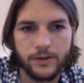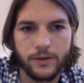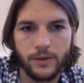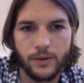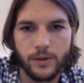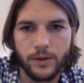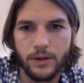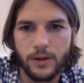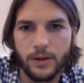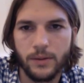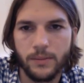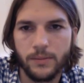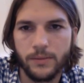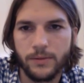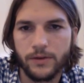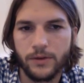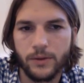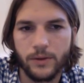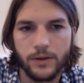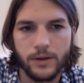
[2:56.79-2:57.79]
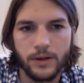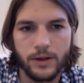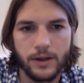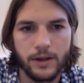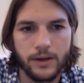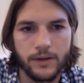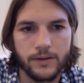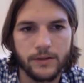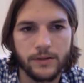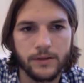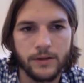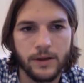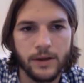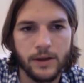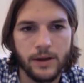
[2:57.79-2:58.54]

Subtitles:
shorten them, shorten the links.